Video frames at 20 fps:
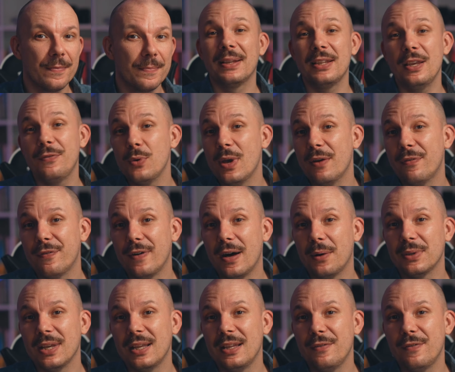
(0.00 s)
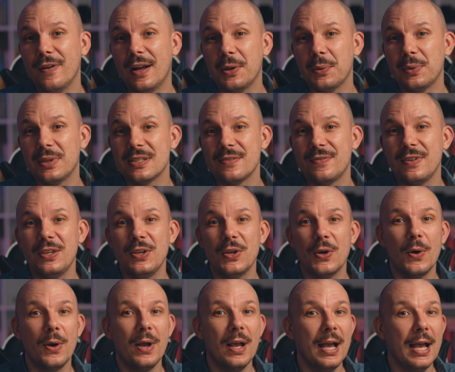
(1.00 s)
But if you have found any value in this
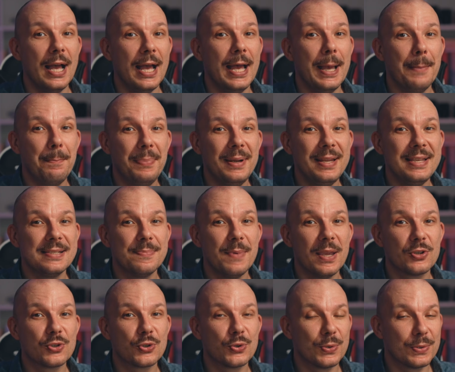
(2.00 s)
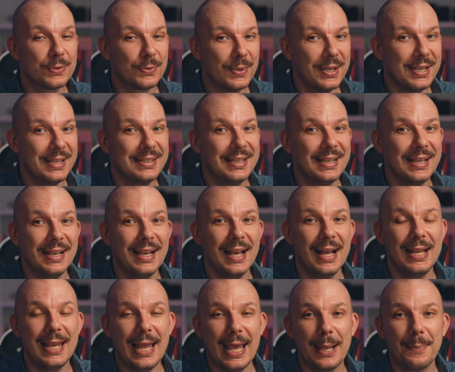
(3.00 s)
video, please make sure to hit the
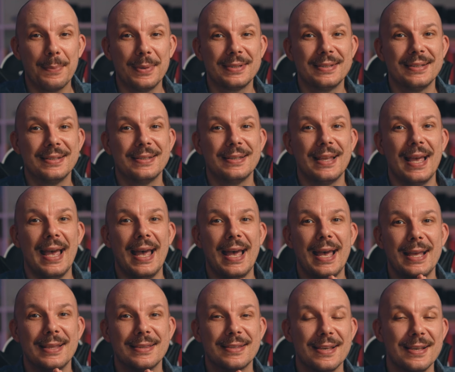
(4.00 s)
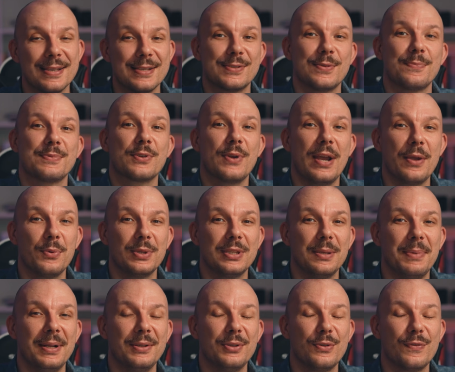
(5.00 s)
like button and subscribe with the
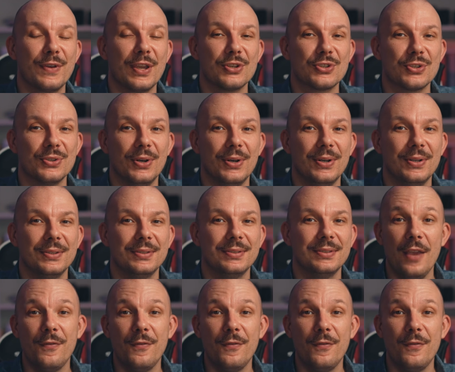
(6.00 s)
bell notification on.